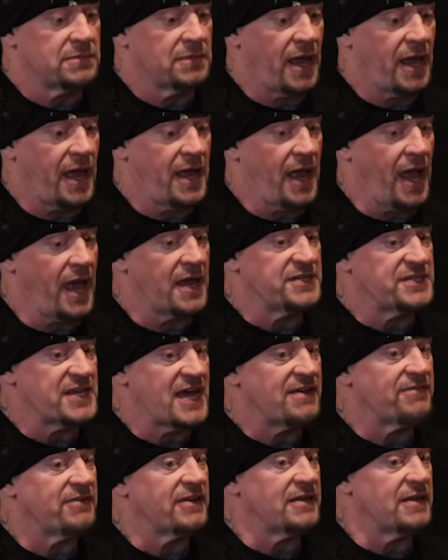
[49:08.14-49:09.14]
and, and
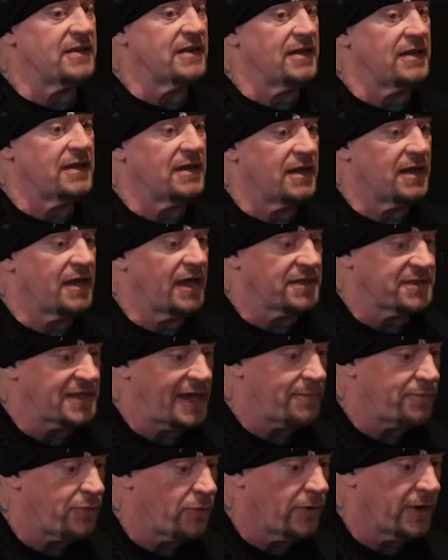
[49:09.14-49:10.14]
David, at
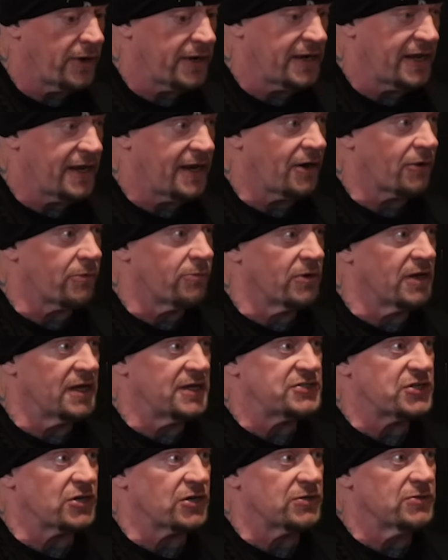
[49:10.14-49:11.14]
that point, had really
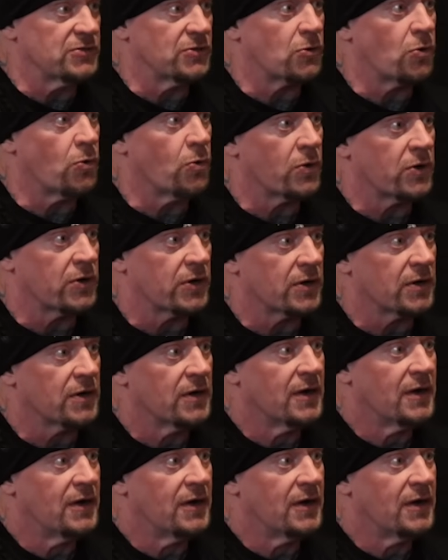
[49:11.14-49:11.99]
turned the corner